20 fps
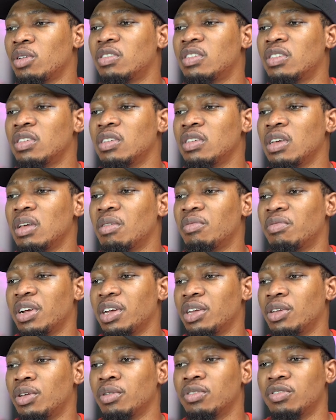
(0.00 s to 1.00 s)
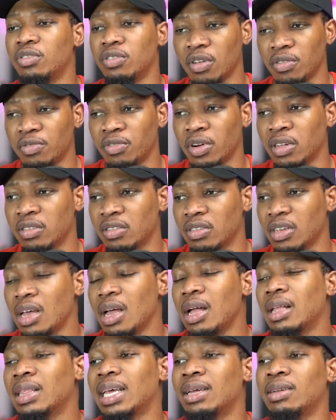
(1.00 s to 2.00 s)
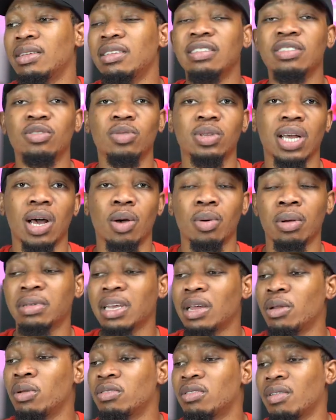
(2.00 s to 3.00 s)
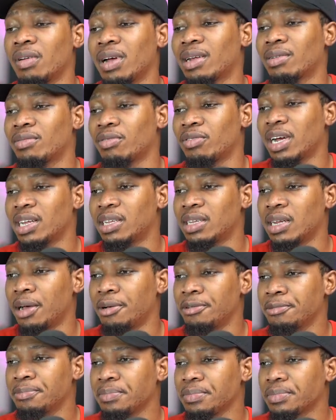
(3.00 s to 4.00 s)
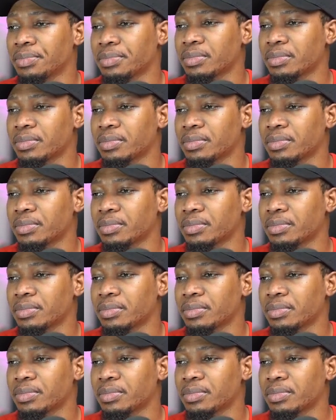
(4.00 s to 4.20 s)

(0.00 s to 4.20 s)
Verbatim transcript: going to see a very huge difference. Now, this is what our website looks like right now.